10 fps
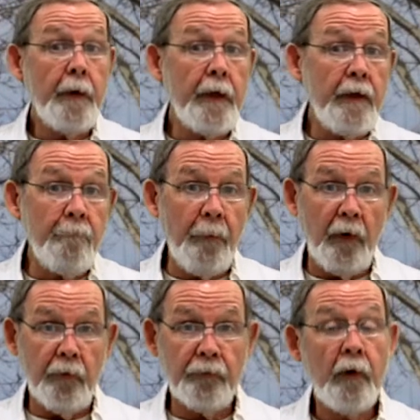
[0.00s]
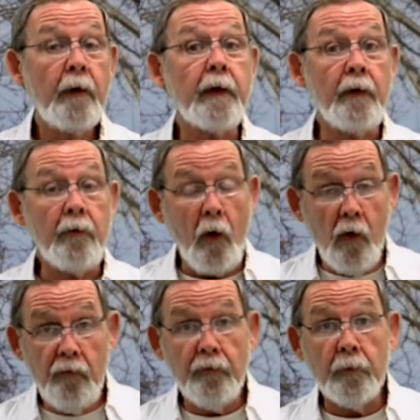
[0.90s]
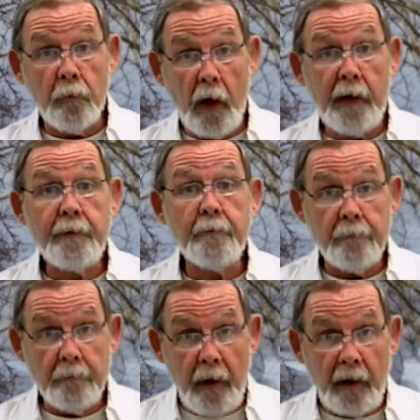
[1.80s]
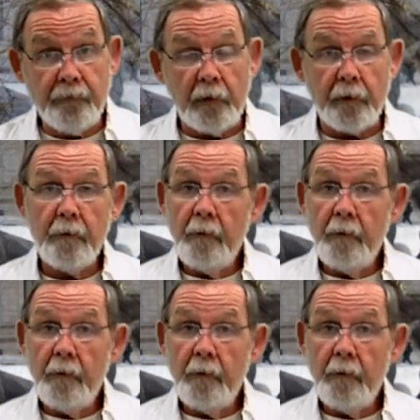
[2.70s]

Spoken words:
Impulse can override logic.